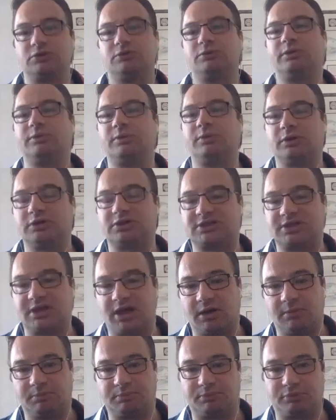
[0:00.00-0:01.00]
Do we want to set
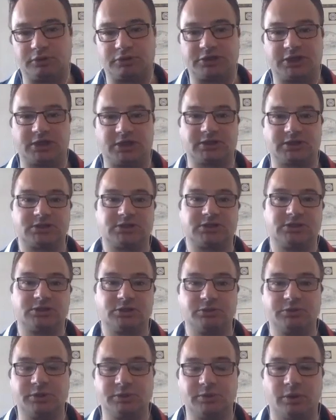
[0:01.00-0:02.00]
up projects?
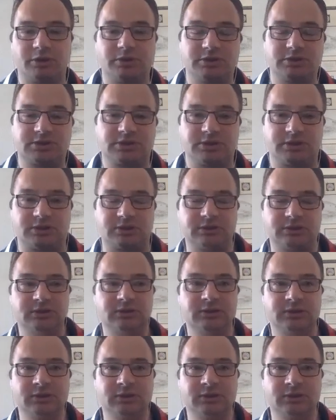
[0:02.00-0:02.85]
Do we want to